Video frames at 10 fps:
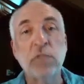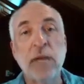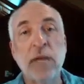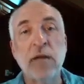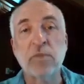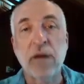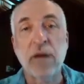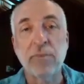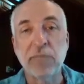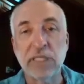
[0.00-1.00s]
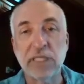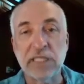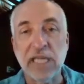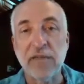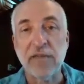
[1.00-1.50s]
multiply all the
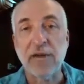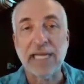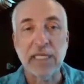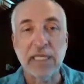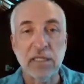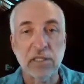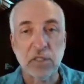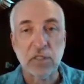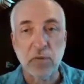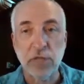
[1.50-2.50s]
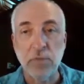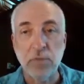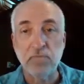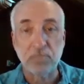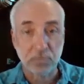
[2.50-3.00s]
probabilities together, I get this
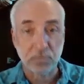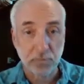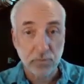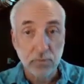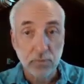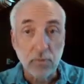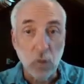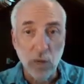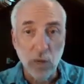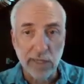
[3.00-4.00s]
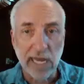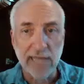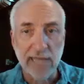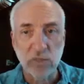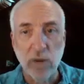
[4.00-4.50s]
expression
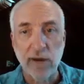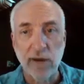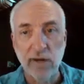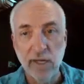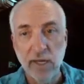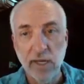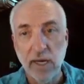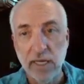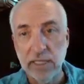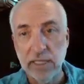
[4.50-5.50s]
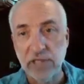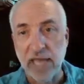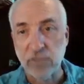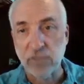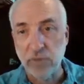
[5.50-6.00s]
where chi-square,
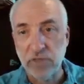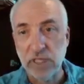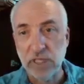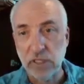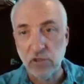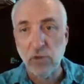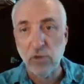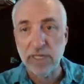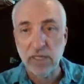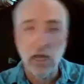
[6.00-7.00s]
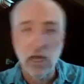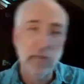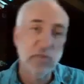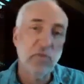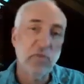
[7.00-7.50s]
as we've seen it so many
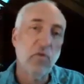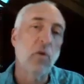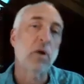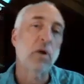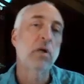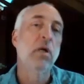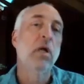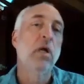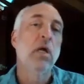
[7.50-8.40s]
times before.